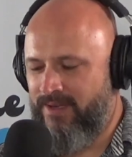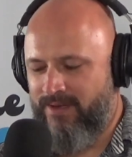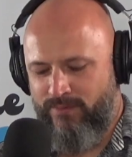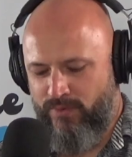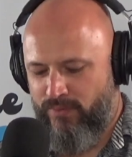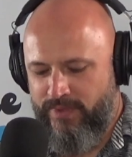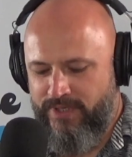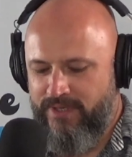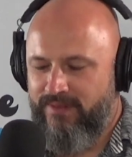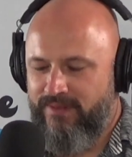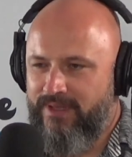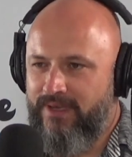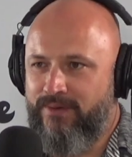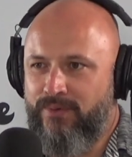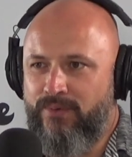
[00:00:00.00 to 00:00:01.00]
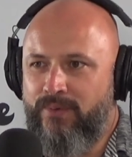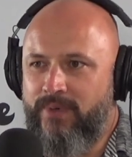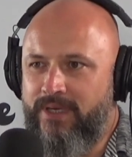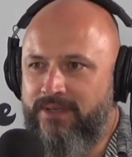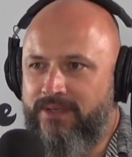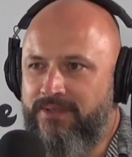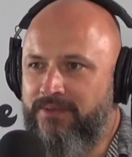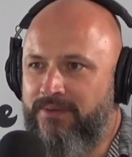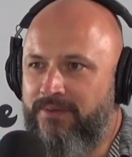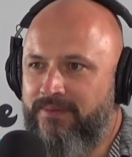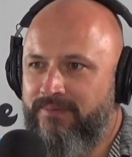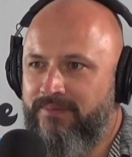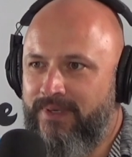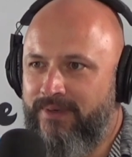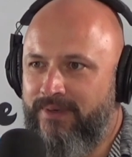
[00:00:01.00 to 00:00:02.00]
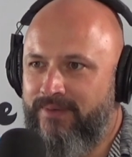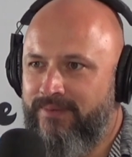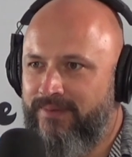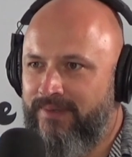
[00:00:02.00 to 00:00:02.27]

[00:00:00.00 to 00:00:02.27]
Well, when you're that good at what you do, you know, yeah.